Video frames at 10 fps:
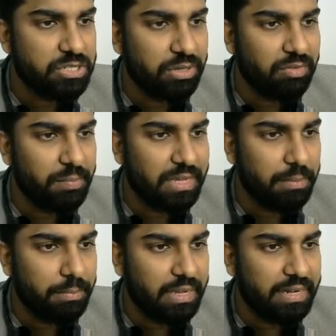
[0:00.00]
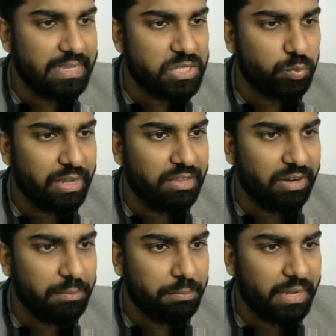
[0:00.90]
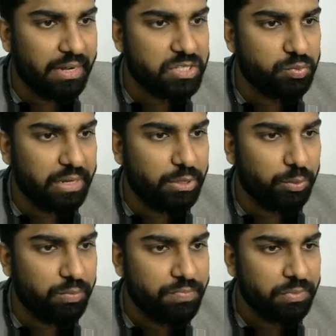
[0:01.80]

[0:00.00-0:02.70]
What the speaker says: so it will become minus y1 minus y2.